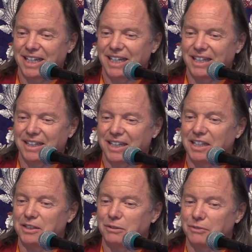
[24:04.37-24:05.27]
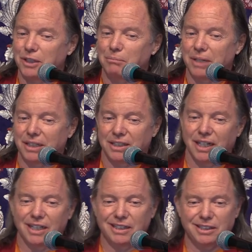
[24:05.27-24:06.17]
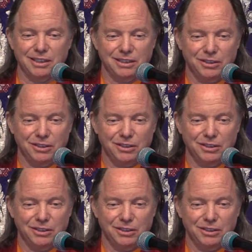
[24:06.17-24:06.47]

And thank you very much. I'd like to,